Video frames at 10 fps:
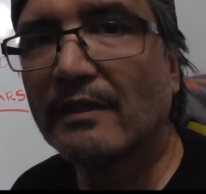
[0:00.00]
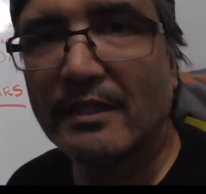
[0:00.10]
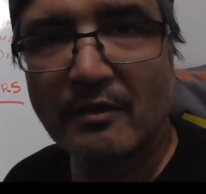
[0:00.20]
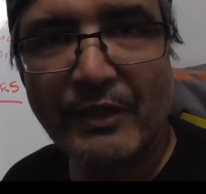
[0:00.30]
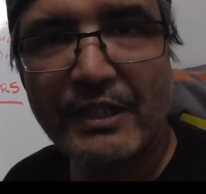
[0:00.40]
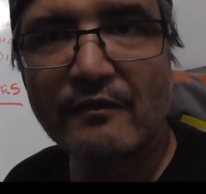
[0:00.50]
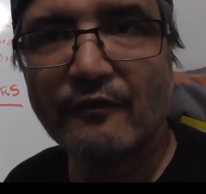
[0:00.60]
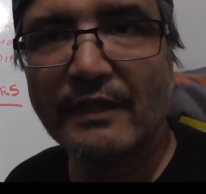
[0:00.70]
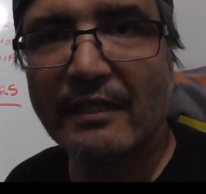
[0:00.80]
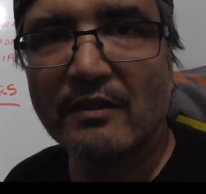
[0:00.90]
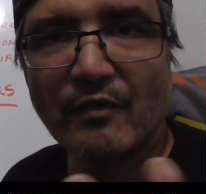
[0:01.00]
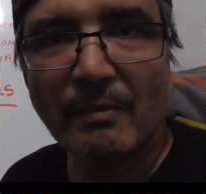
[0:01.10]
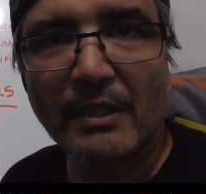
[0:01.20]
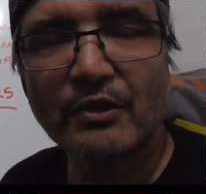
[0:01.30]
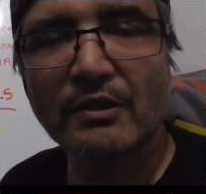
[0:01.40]
There's a reason for that, because if your
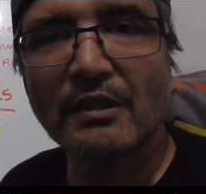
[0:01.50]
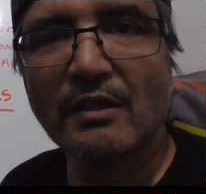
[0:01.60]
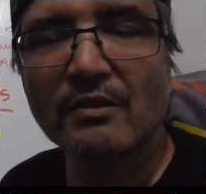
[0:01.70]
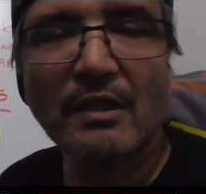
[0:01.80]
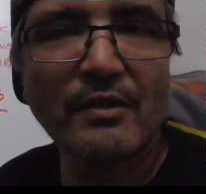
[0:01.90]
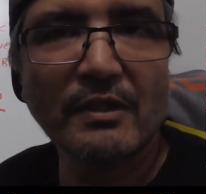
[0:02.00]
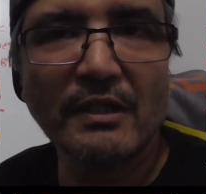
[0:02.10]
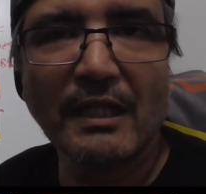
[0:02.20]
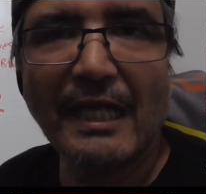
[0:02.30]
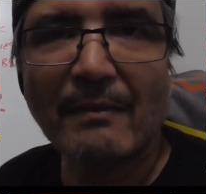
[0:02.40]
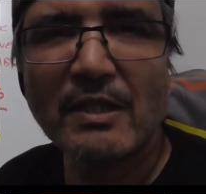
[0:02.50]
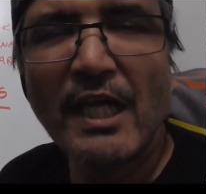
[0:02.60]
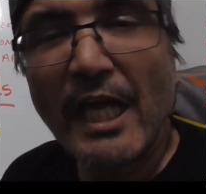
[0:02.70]
blood sugar goes low, you can collapse.